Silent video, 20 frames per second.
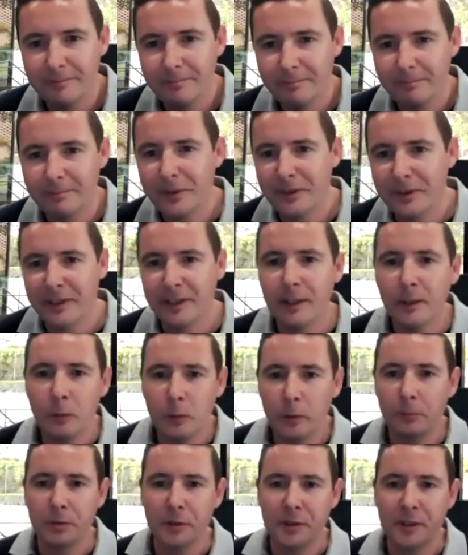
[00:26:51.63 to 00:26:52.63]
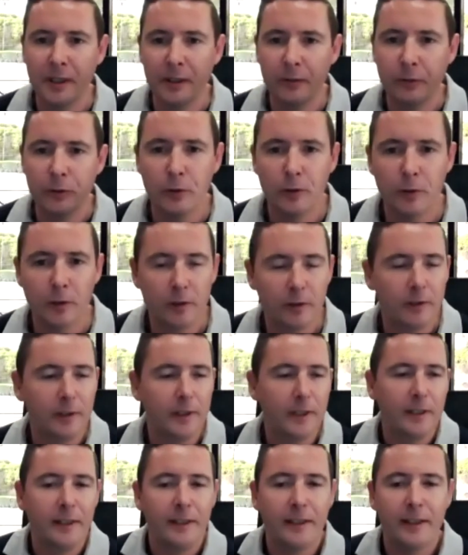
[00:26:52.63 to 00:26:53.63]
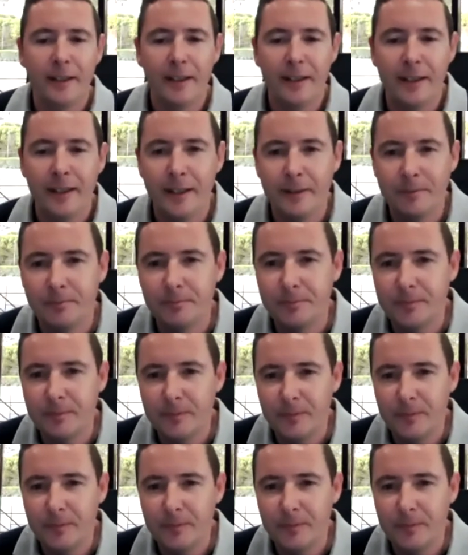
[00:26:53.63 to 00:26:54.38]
mythical 1% rule um,